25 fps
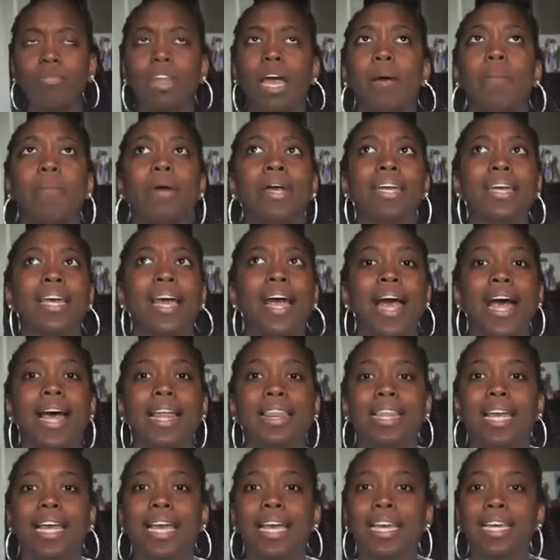
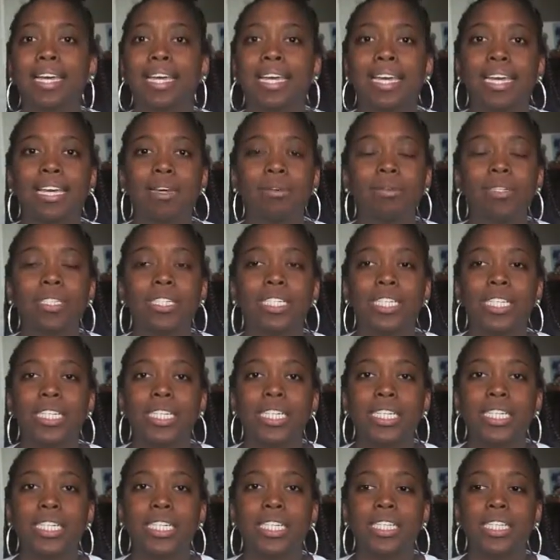yeah, it was
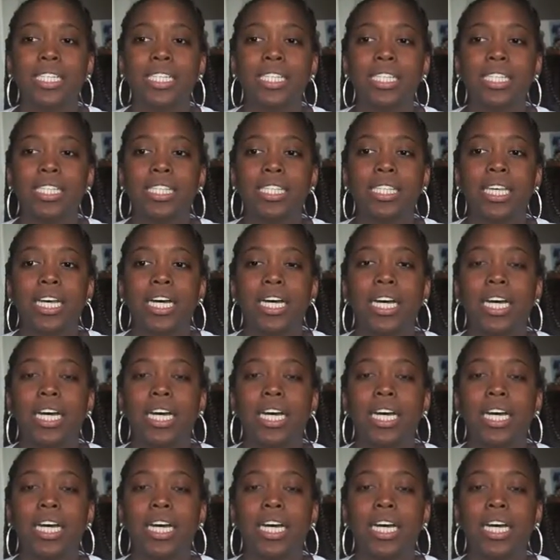just